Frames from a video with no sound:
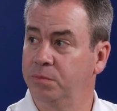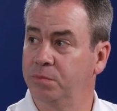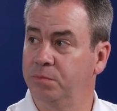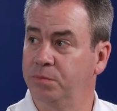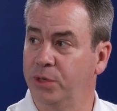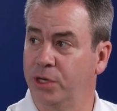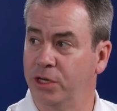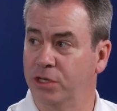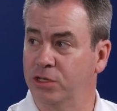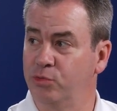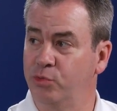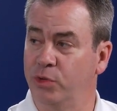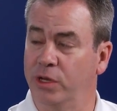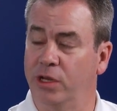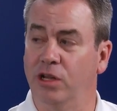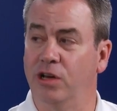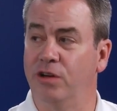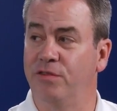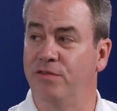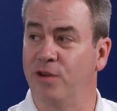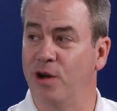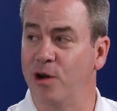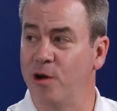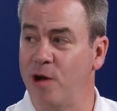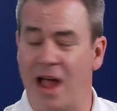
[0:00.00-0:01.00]
Because we
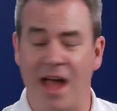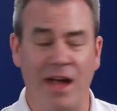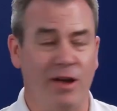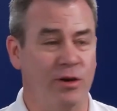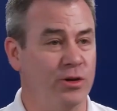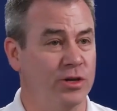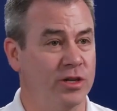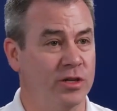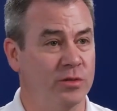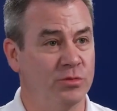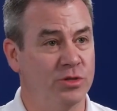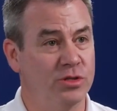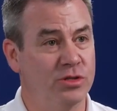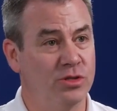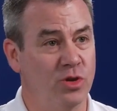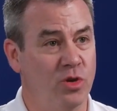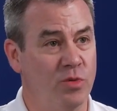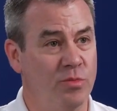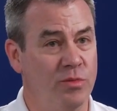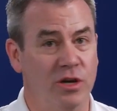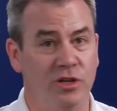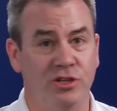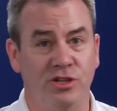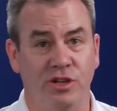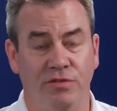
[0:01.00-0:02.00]
love our acronyms so
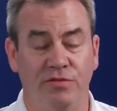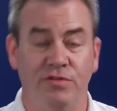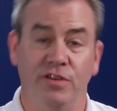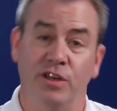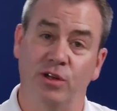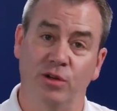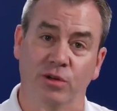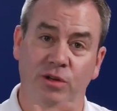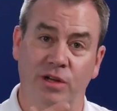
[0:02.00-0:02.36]
much, I figured